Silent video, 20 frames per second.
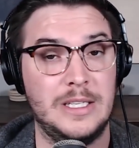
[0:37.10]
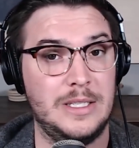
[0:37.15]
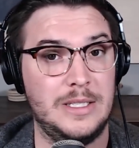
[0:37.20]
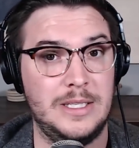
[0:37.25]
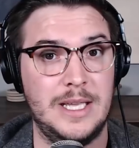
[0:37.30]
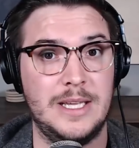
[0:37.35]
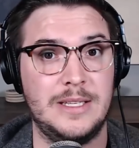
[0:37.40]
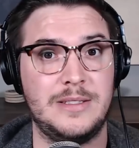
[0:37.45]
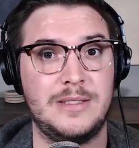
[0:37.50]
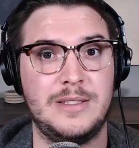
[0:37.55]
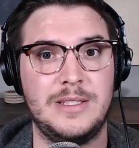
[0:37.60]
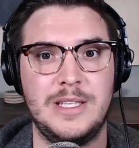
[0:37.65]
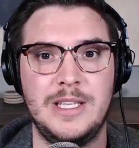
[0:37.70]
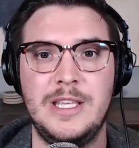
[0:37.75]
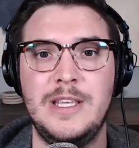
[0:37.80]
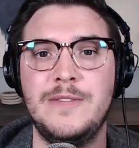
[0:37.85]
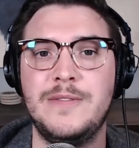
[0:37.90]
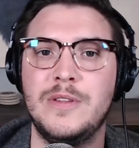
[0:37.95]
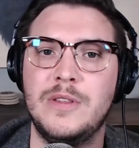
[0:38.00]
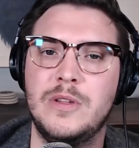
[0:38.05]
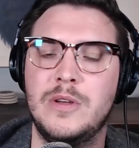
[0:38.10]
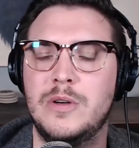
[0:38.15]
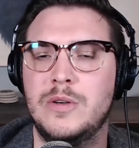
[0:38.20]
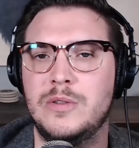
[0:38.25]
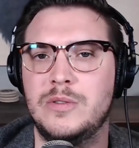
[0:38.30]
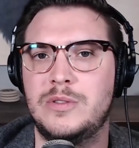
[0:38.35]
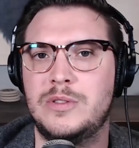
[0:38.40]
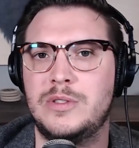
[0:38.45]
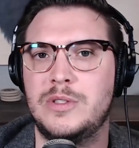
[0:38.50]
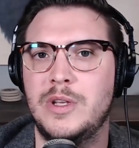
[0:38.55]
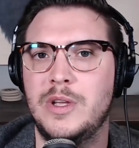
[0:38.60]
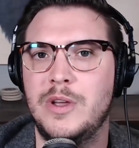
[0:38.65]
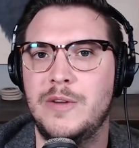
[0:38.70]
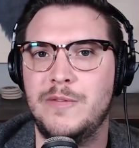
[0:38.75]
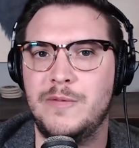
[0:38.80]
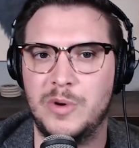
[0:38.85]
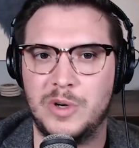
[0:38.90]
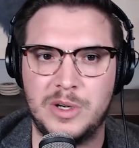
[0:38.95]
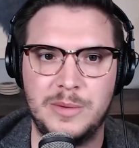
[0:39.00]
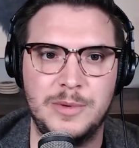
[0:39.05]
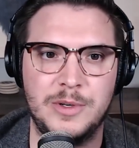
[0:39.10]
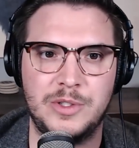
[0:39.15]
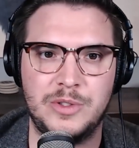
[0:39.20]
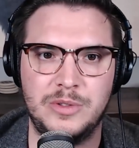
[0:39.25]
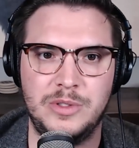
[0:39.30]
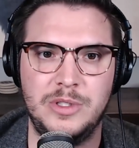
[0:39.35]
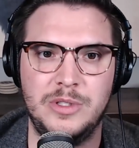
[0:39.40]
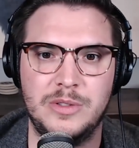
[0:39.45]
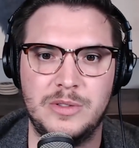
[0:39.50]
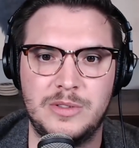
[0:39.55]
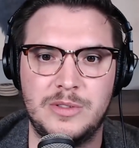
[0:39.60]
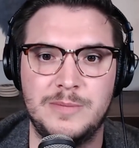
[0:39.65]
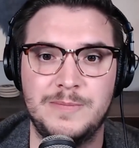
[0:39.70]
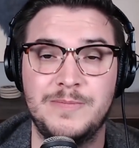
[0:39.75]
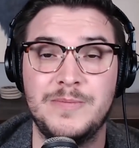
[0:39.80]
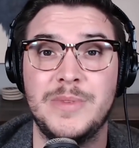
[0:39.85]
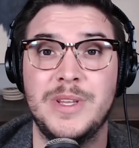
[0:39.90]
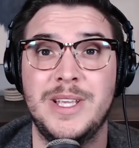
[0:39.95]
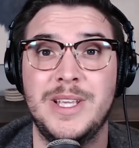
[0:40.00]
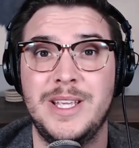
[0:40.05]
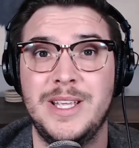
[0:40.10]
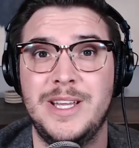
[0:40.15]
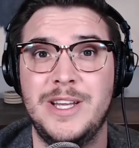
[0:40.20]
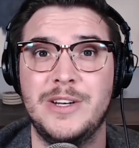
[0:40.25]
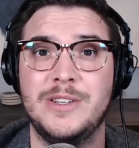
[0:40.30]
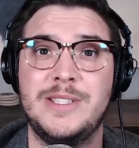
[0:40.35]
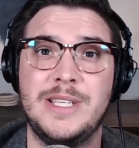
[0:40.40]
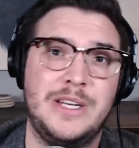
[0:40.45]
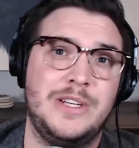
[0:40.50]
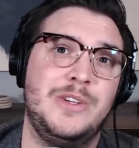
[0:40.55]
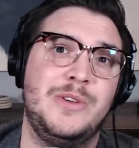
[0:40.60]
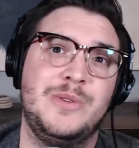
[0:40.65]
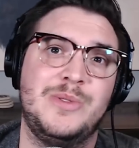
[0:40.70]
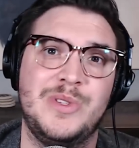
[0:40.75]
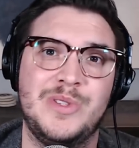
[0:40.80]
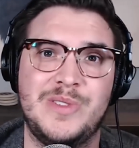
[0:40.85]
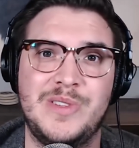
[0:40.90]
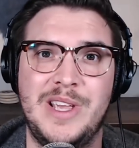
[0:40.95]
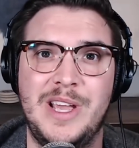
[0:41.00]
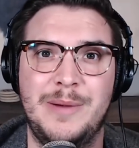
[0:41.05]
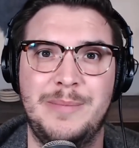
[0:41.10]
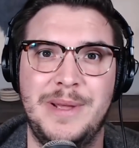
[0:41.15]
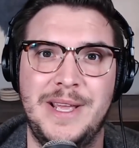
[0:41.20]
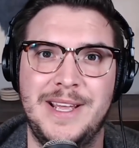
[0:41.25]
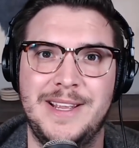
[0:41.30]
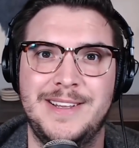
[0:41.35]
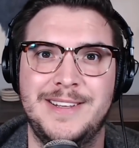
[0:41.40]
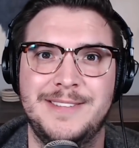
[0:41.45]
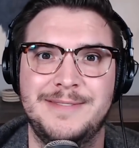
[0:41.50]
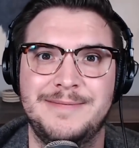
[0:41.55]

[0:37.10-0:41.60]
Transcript: Yes, even those for commercial use. Here's how to use this layout pack.